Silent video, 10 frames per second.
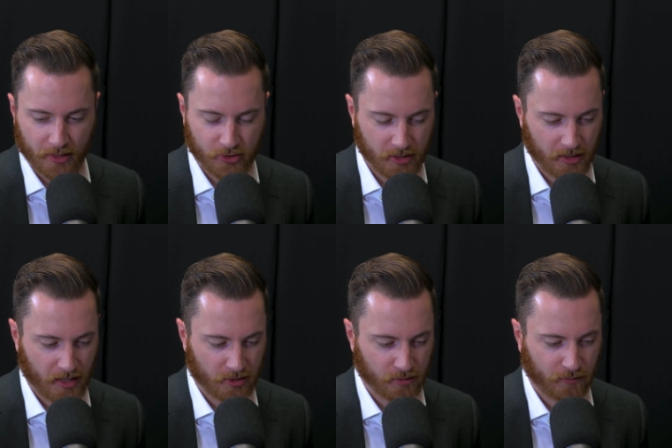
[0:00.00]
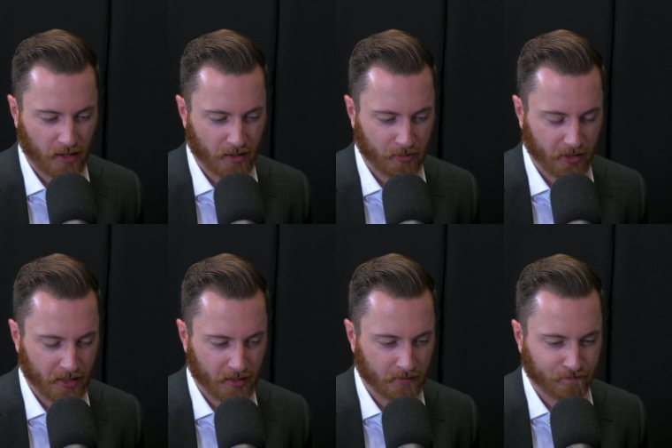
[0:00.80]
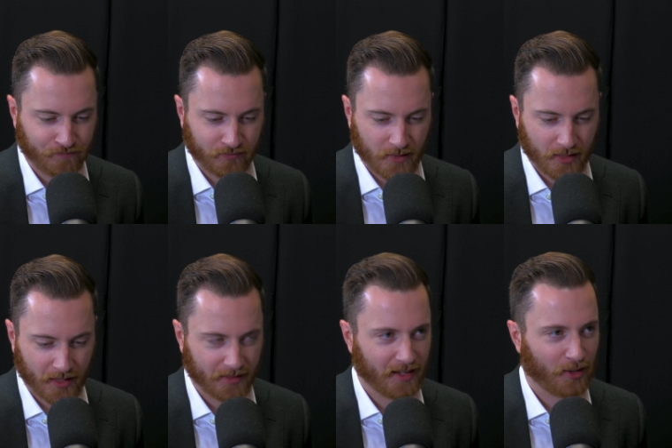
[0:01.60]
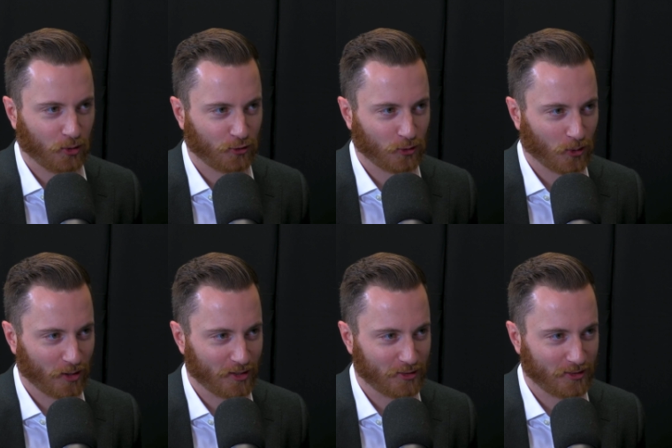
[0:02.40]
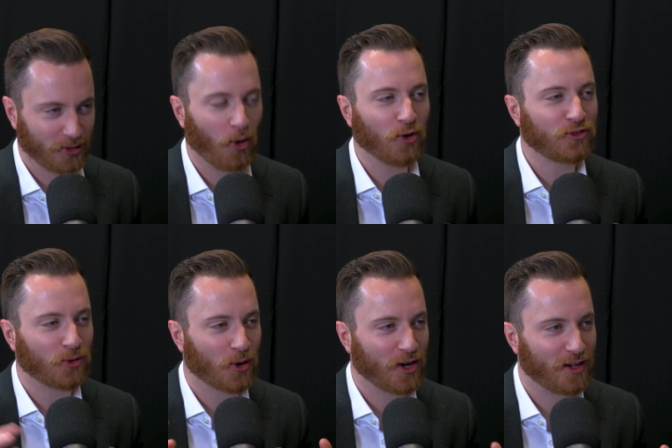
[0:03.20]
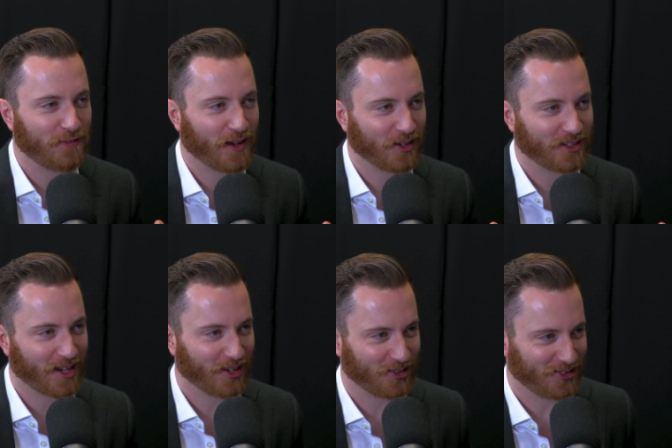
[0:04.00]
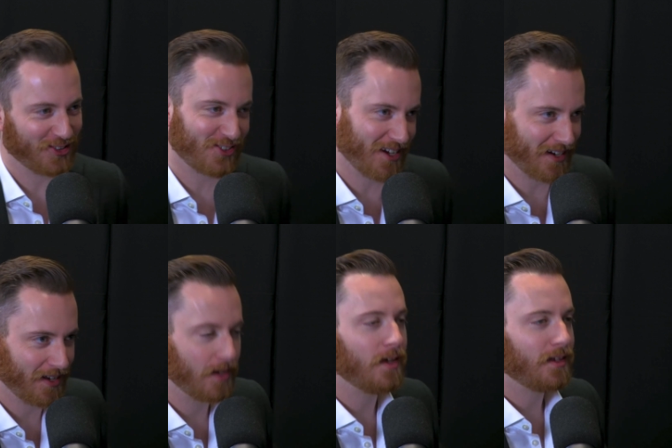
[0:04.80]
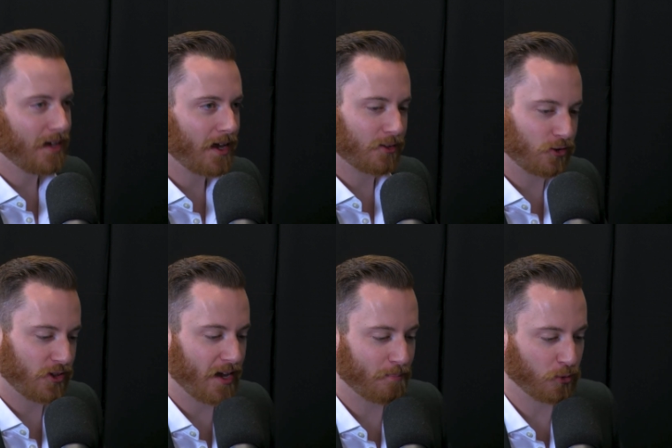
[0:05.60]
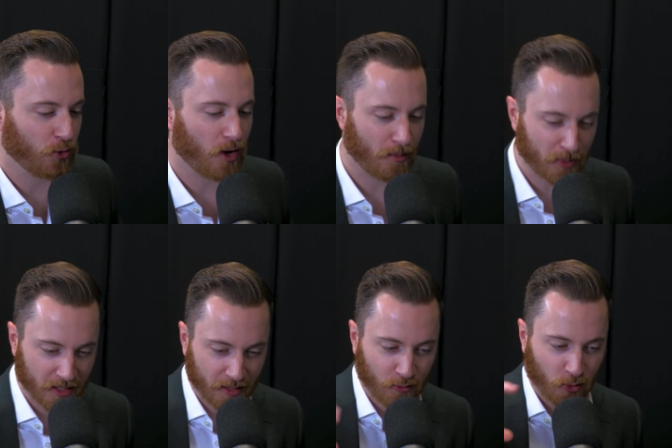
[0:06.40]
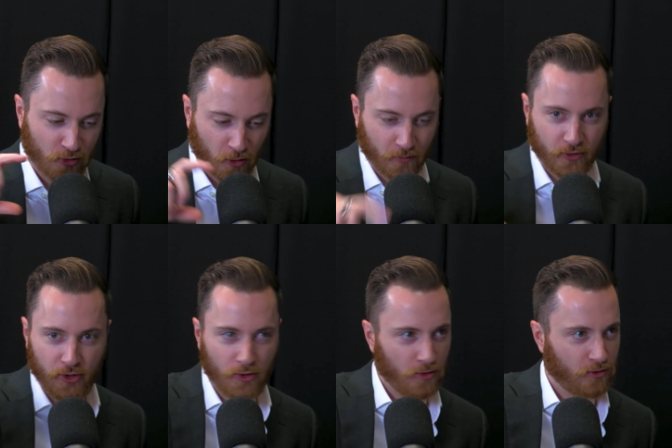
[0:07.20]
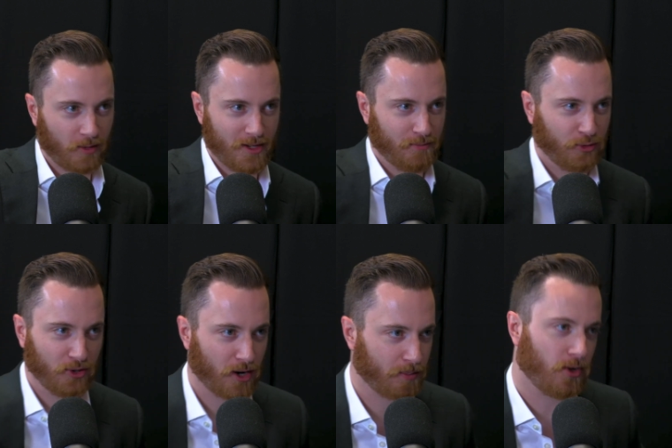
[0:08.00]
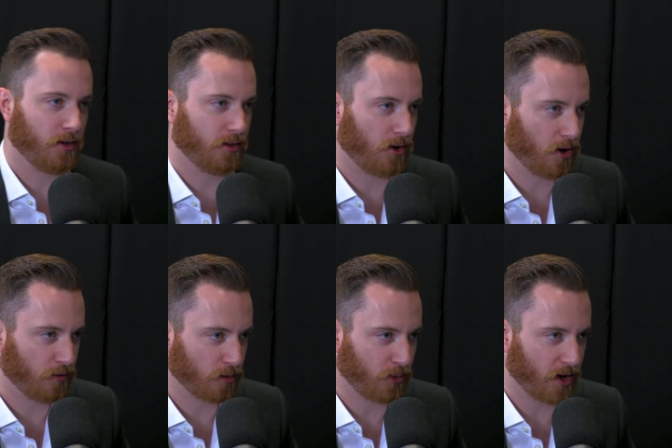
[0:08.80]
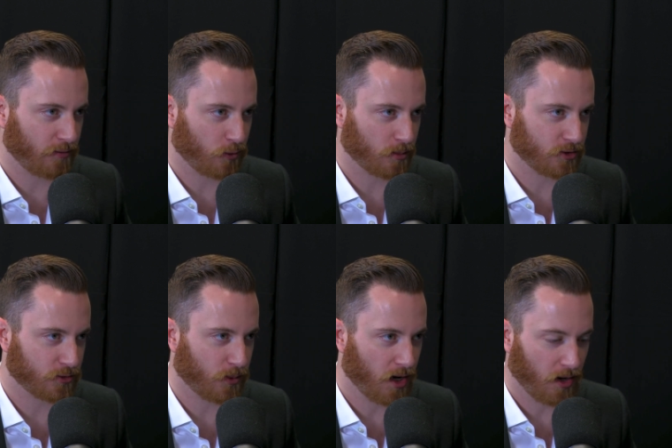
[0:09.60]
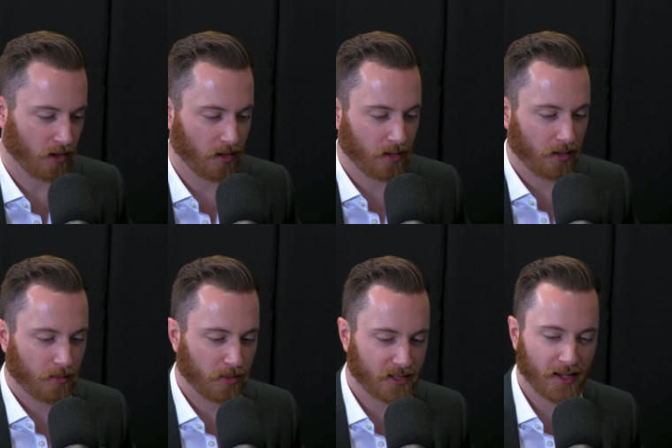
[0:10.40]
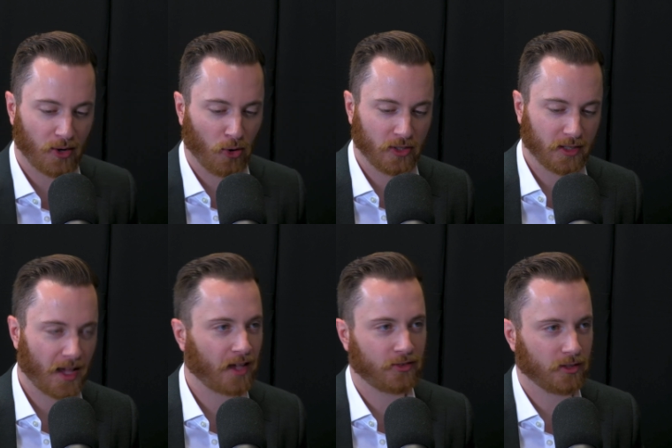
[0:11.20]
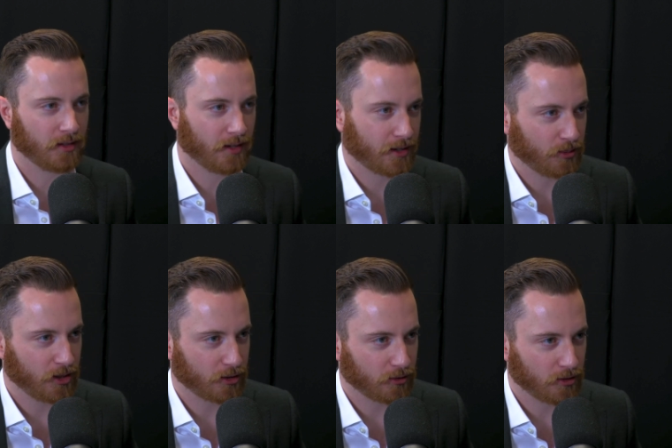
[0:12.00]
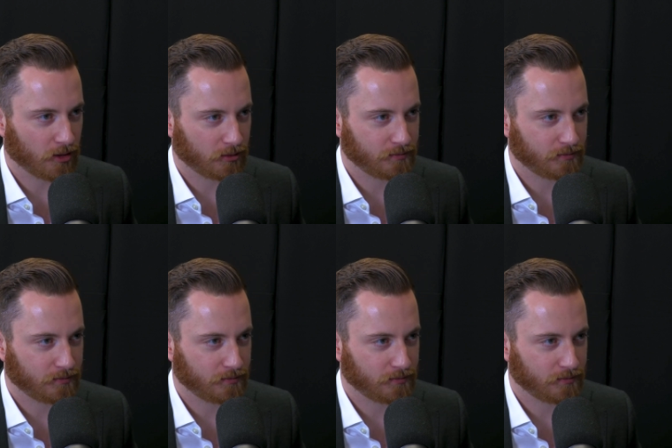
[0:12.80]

how she didn't actually fly a plane, and that whole story is the whole story of Helen Keller is insane. So that blew up, and then of course our views, I mean, blew up on all of our platforms as well. But that only lasted like a week or two.